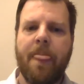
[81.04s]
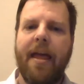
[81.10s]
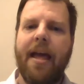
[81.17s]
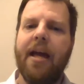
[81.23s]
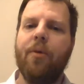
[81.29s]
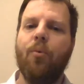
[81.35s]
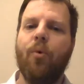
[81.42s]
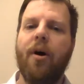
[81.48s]

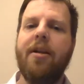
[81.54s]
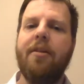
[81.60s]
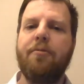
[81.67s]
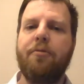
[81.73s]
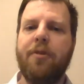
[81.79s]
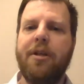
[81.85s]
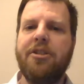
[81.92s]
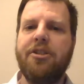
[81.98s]
and one
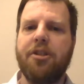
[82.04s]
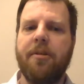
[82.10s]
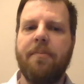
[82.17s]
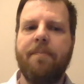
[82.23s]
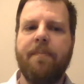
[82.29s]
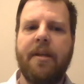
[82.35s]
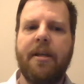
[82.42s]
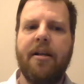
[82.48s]

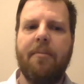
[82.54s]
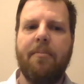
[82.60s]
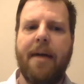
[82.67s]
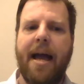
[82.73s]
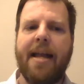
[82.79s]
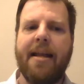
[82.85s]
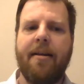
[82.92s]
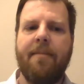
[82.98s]
infringer, here
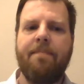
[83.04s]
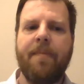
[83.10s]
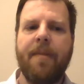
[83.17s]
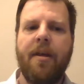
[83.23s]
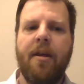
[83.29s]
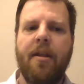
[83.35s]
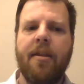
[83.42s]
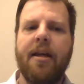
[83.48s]
Manna,
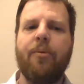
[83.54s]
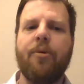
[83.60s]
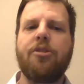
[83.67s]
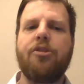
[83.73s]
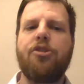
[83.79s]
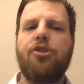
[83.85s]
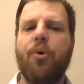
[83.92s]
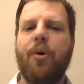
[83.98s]
that
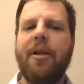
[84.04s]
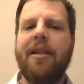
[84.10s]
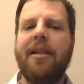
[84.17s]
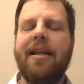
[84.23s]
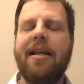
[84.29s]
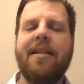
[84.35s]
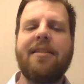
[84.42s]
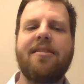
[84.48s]
was
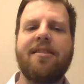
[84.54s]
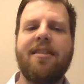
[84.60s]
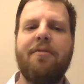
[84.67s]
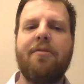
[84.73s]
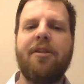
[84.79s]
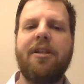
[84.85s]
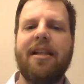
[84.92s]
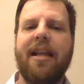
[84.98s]
jointly and
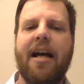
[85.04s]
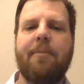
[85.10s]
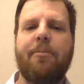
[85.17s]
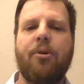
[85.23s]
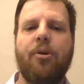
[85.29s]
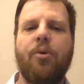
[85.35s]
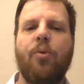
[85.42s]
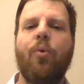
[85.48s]
severally
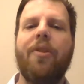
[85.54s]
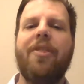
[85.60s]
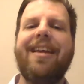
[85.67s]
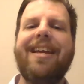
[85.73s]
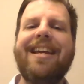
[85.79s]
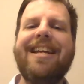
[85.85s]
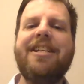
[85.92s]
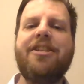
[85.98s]
liable with
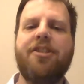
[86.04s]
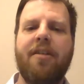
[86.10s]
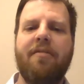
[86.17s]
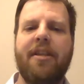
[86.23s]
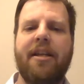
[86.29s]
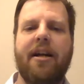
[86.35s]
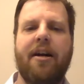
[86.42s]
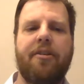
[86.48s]
each
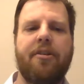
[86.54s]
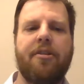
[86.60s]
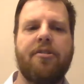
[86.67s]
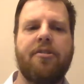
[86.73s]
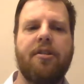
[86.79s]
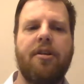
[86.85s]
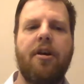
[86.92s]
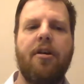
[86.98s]
of the
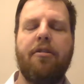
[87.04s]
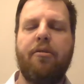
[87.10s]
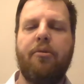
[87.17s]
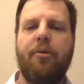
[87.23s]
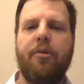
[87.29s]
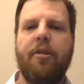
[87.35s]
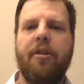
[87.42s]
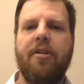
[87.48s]
others
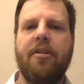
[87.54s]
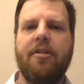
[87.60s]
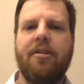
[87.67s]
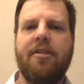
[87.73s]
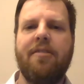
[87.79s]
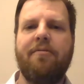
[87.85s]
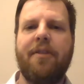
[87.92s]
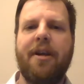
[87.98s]
through the
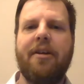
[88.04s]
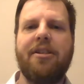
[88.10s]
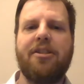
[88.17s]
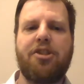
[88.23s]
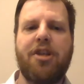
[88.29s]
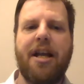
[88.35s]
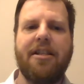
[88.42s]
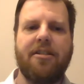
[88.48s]
various
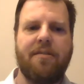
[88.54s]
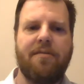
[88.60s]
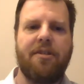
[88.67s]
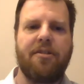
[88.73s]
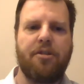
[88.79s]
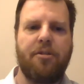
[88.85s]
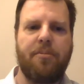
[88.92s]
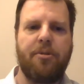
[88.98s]
chains of
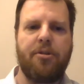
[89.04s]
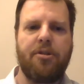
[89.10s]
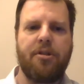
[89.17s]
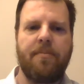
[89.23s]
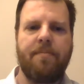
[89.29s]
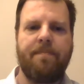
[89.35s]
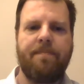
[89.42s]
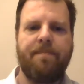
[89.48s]
distribution,
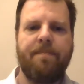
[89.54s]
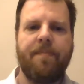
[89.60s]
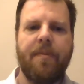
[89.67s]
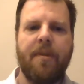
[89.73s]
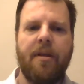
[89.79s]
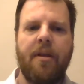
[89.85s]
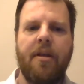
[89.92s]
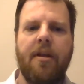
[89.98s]

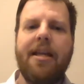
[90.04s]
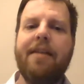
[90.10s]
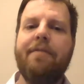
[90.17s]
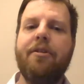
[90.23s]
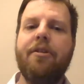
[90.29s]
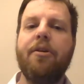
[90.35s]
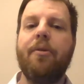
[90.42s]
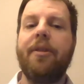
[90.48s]

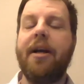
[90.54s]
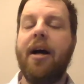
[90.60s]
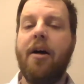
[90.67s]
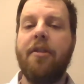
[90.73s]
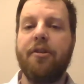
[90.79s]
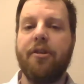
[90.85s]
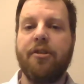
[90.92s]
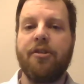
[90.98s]
even though the
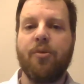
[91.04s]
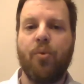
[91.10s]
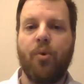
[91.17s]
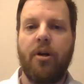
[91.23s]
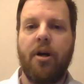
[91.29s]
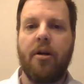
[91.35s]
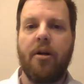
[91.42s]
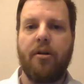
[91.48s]
others
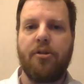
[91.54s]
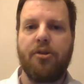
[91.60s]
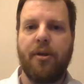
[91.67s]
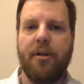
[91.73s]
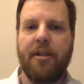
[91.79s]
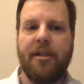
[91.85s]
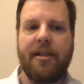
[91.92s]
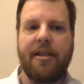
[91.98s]
were not all
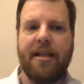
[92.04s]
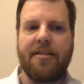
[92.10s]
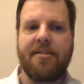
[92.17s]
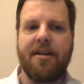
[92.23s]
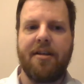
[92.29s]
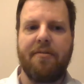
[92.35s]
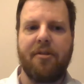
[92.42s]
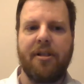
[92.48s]
jointly and
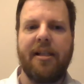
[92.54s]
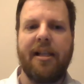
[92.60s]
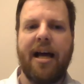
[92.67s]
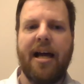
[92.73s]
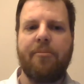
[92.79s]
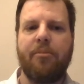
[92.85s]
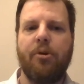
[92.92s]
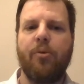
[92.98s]
severally
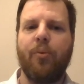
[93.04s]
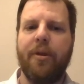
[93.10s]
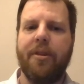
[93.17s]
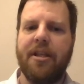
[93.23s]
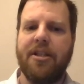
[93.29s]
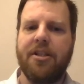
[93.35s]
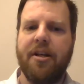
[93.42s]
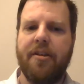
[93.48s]
liable with
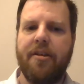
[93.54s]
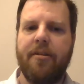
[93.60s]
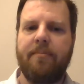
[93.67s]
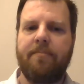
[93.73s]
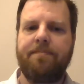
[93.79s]
each other.